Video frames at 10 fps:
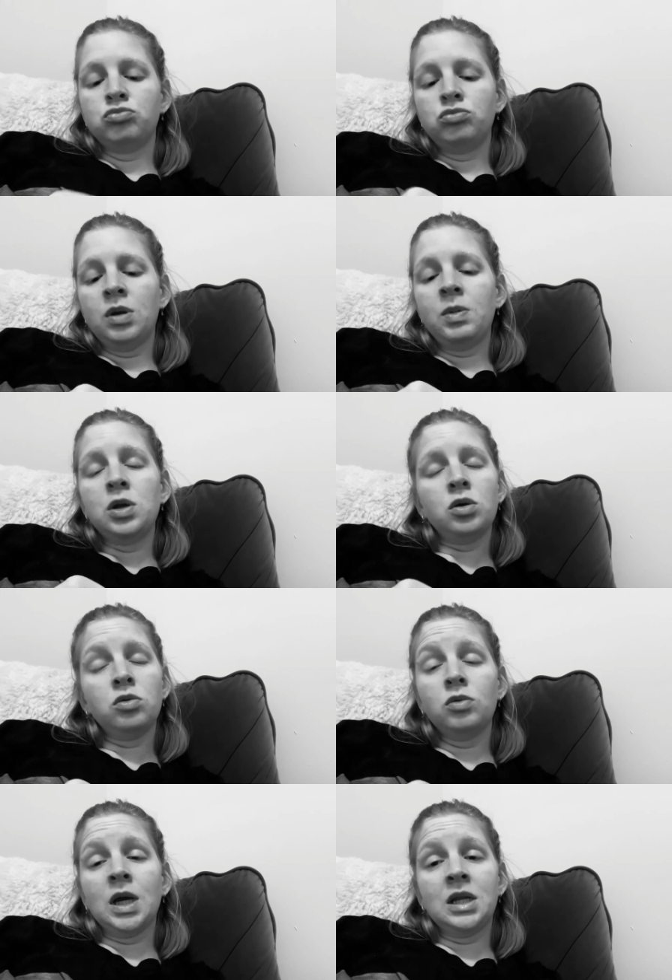maybe
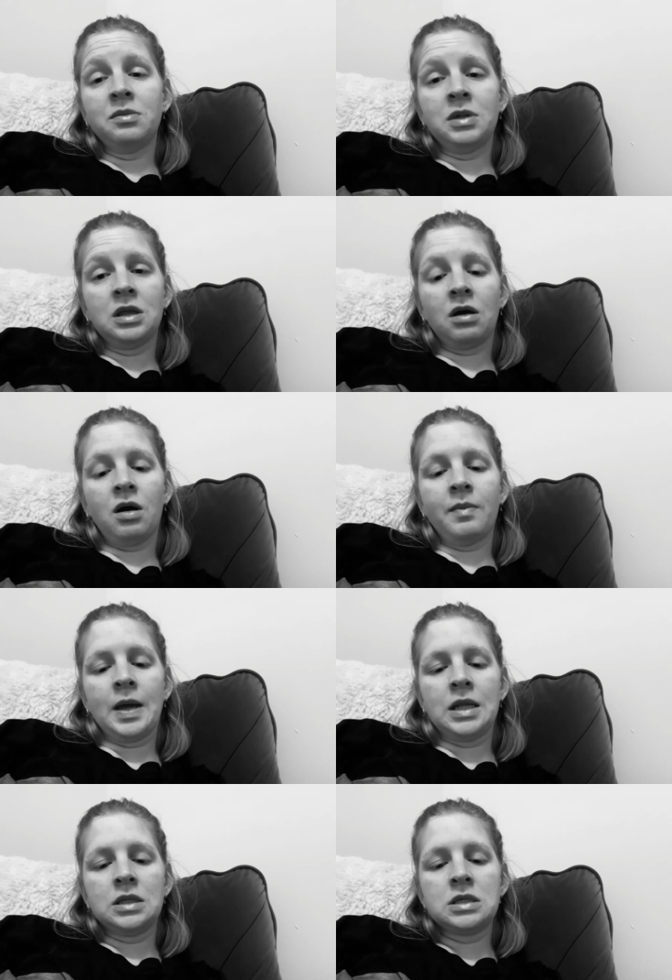don't write them in the
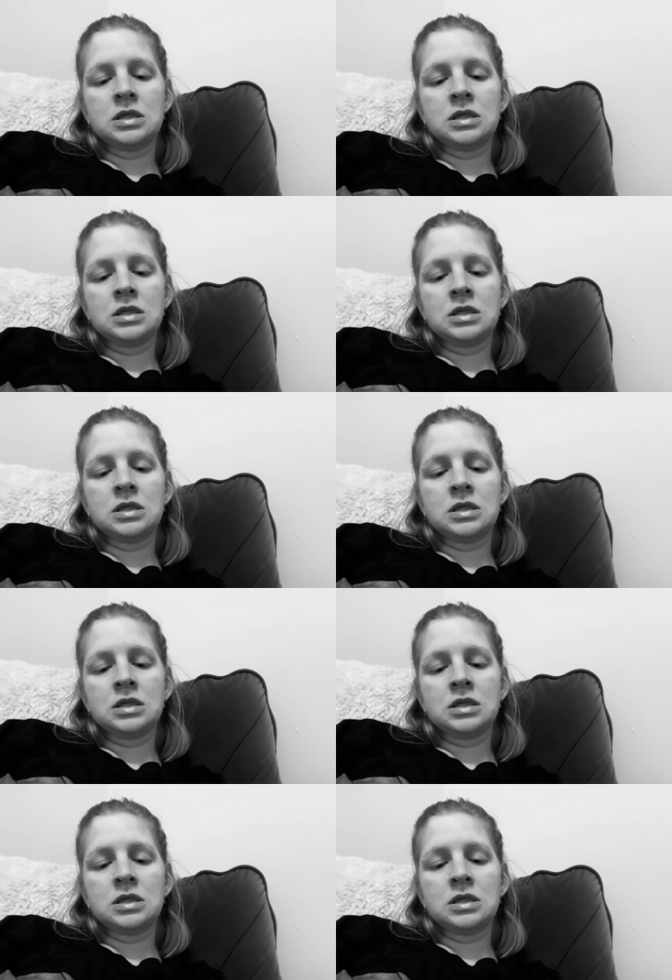comments.